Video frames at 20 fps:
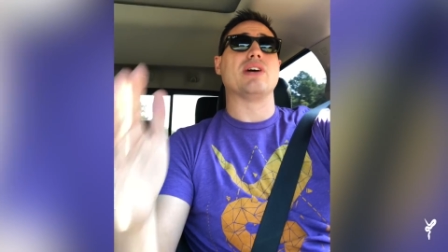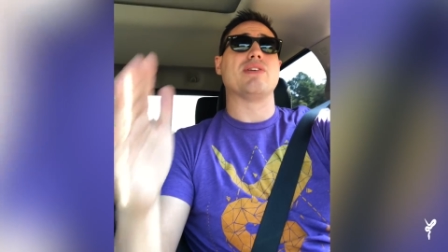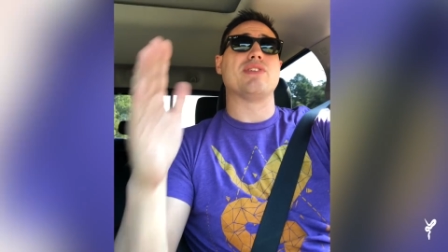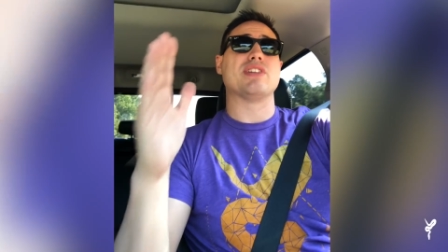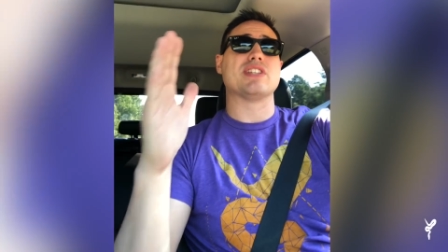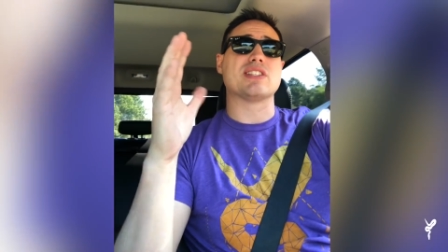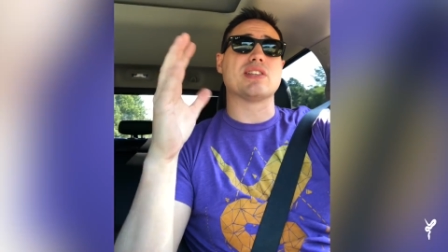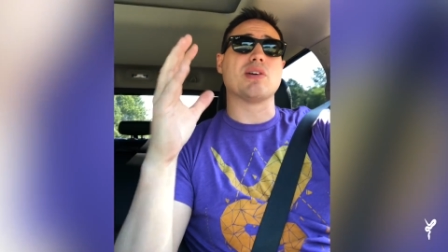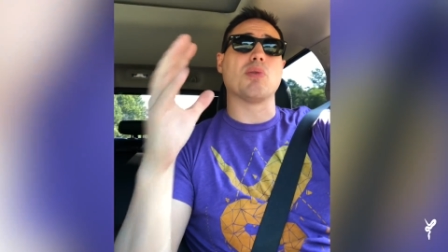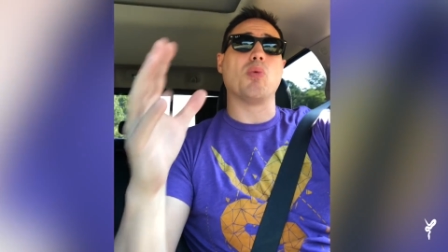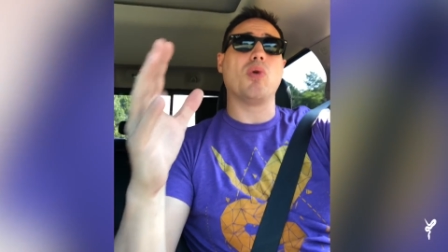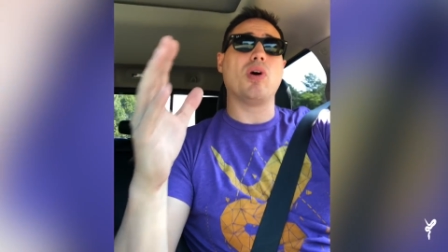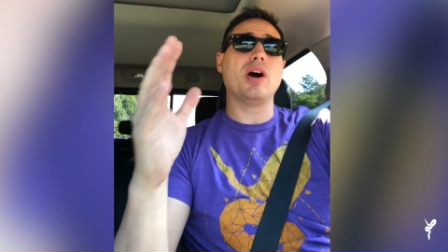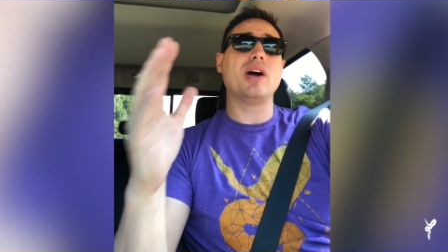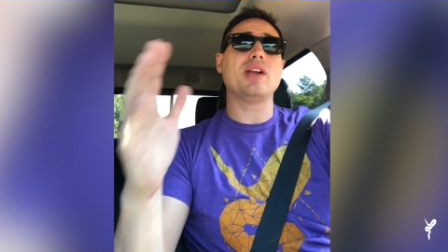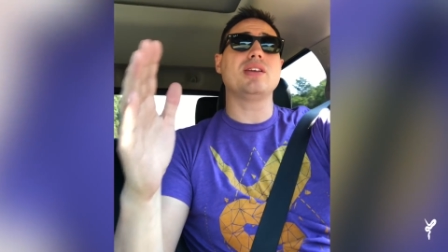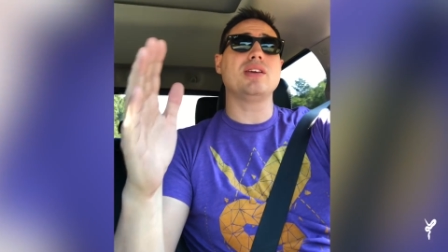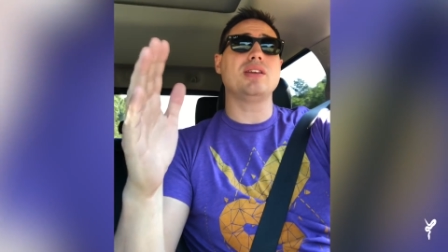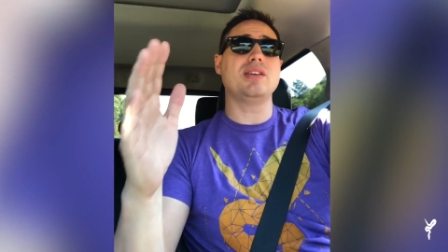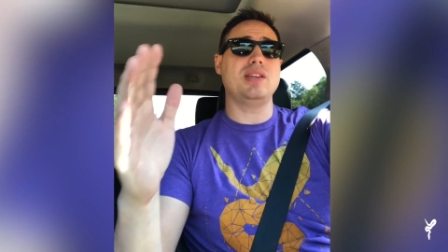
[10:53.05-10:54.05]
if it's the
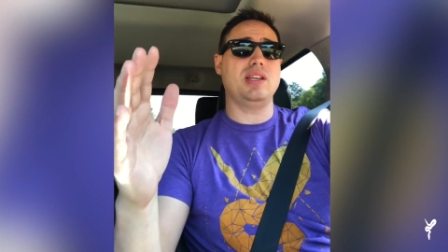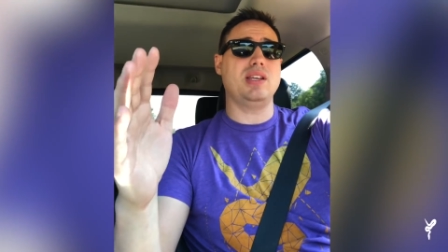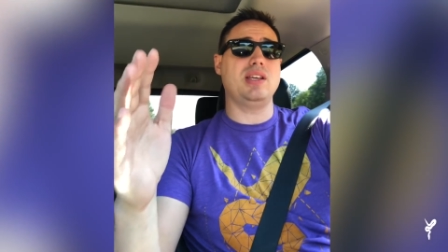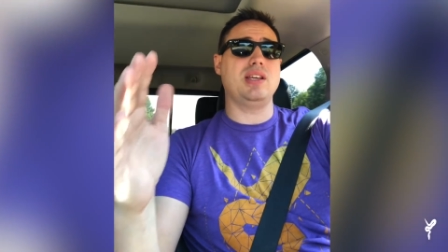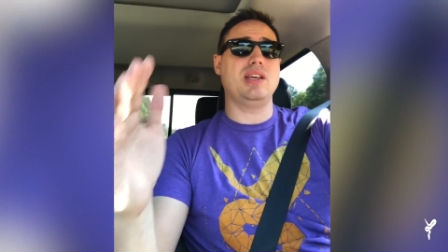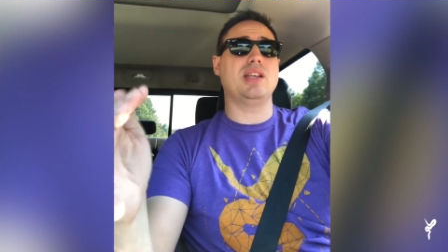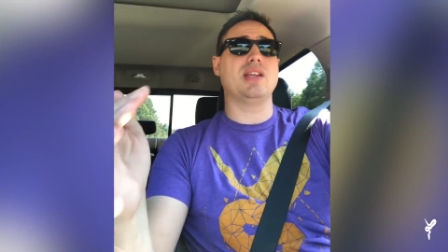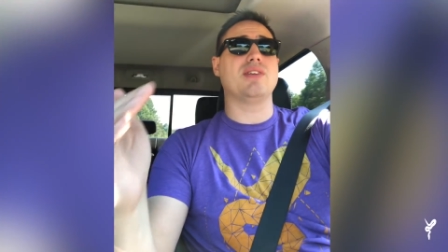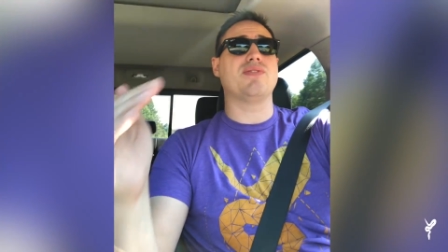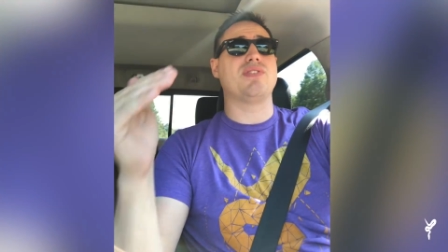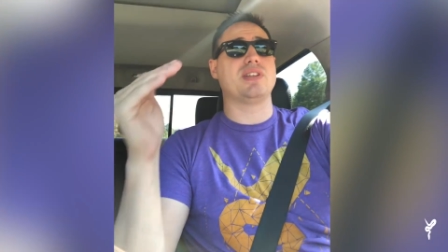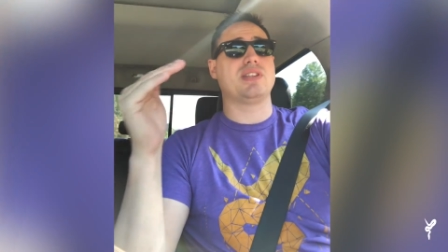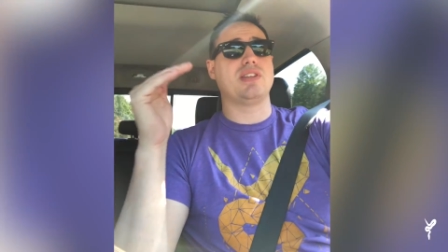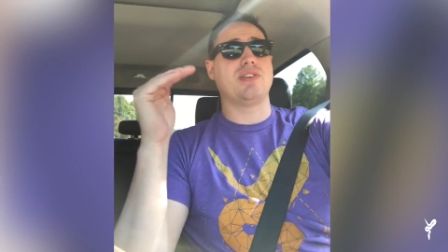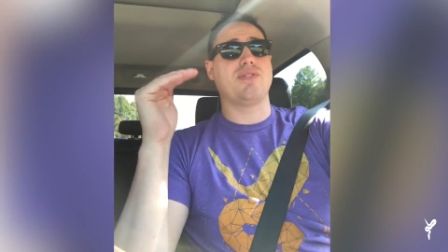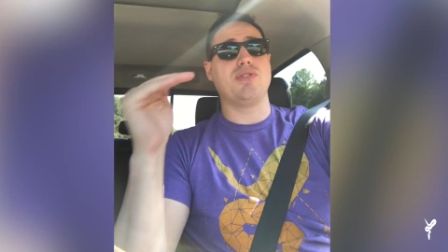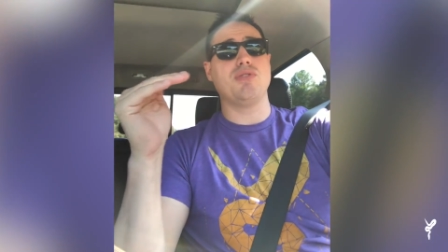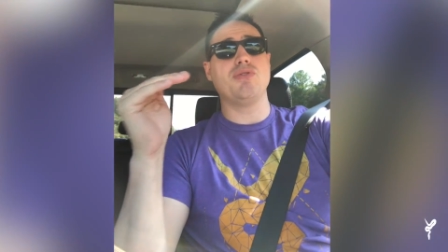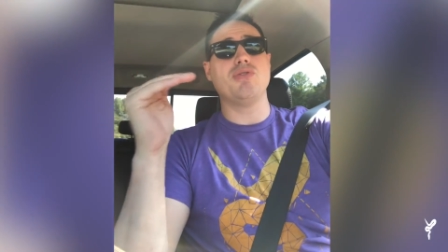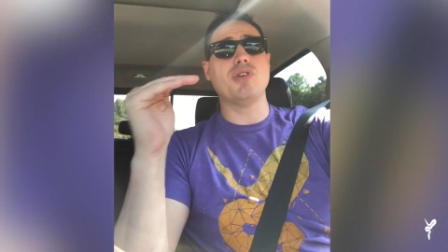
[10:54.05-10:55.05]
one you need,
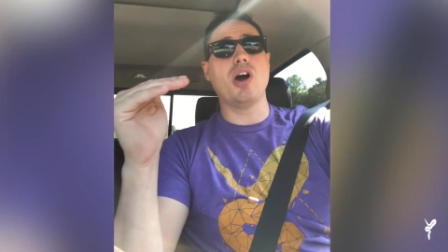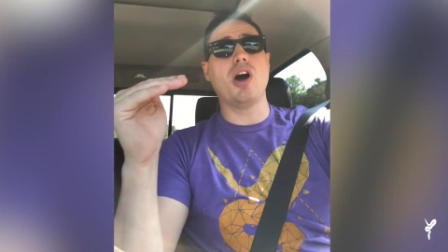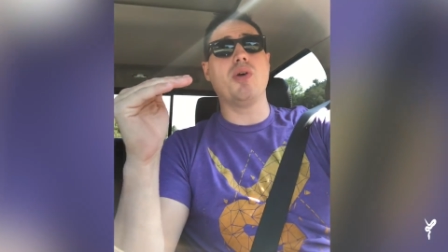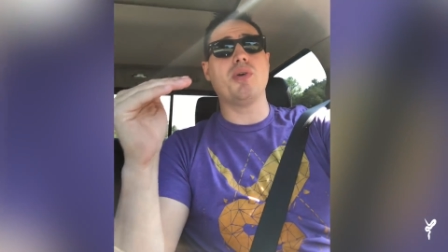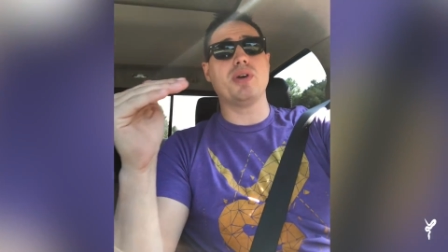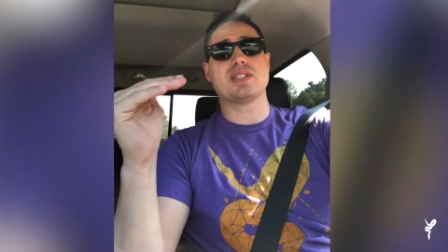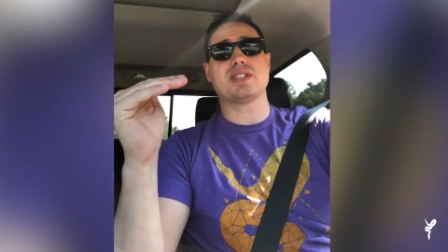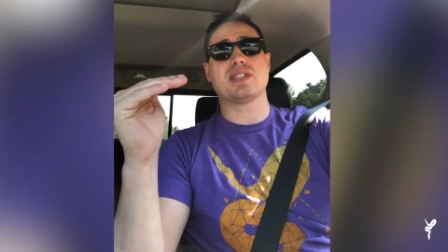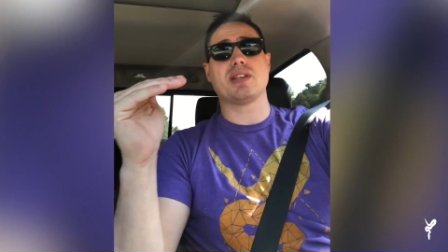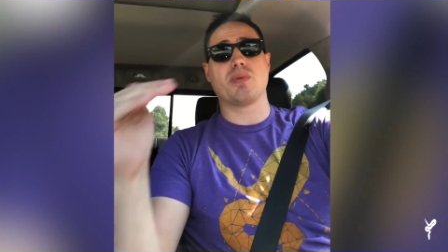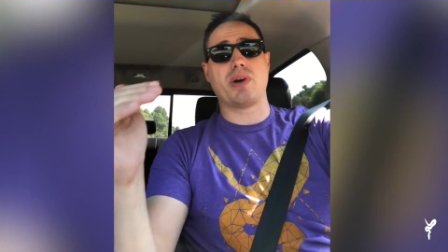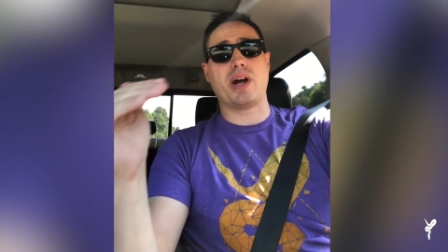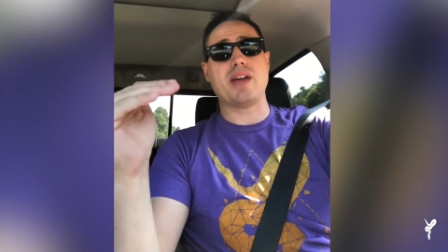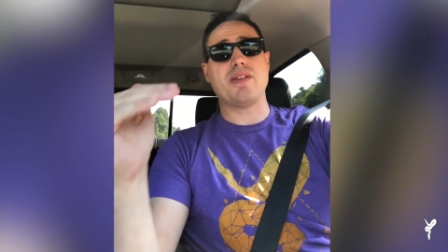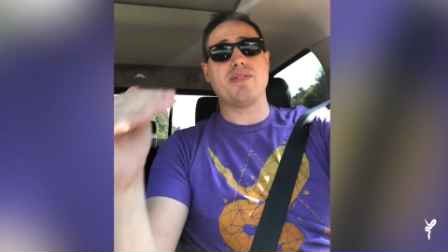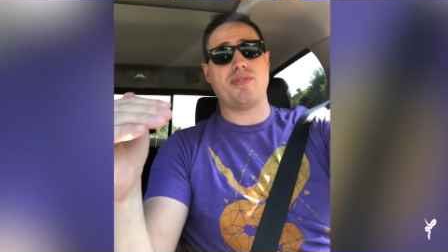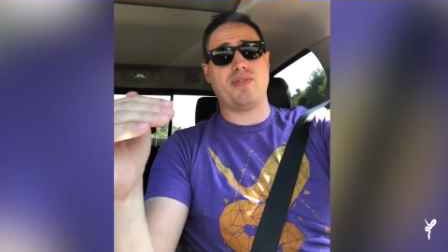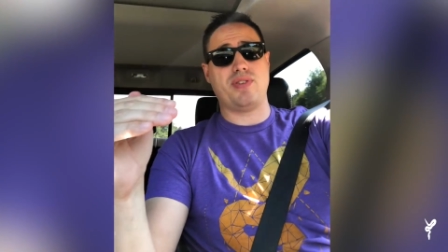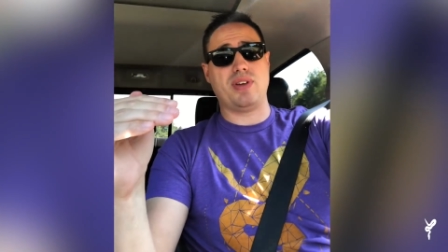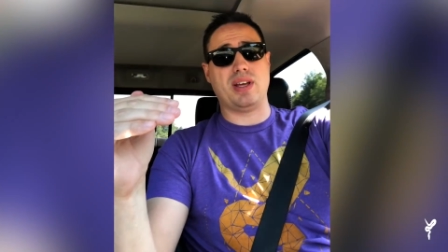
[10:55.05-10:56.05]
if you know it's the
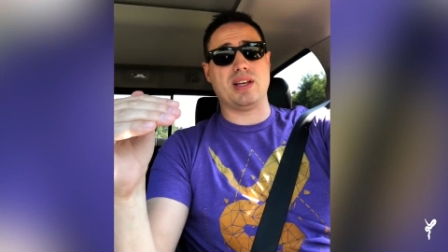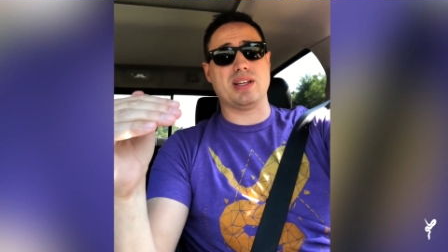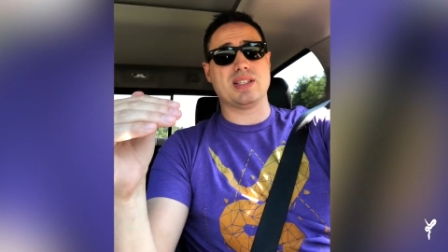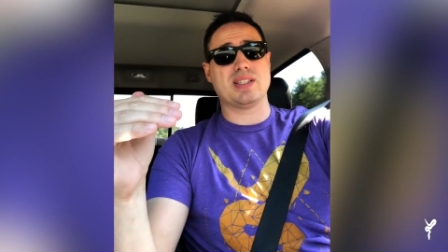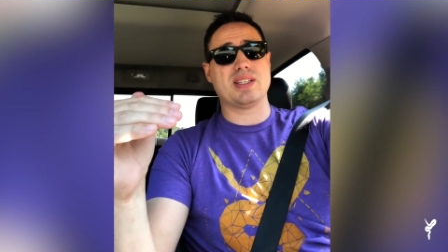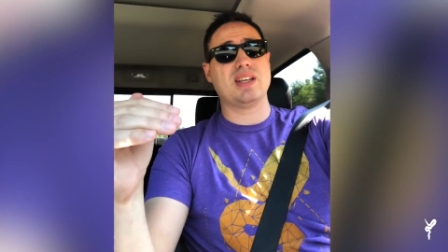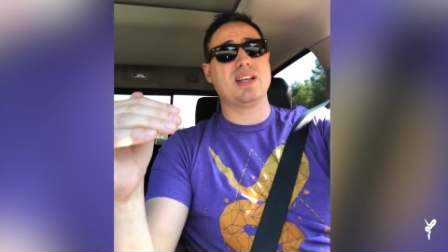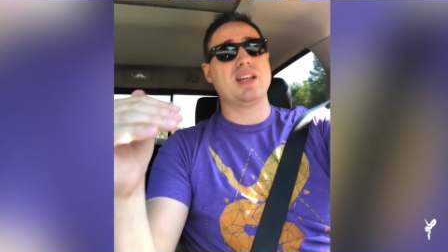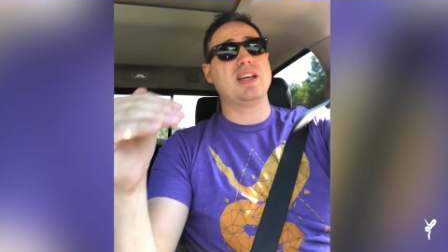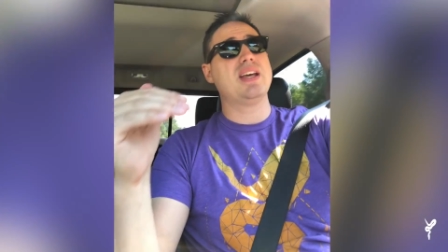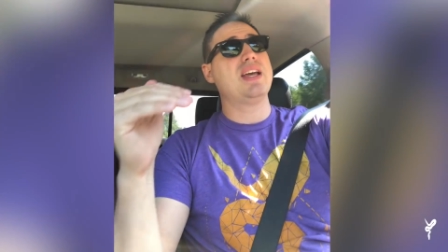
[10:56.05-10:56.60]
right fit,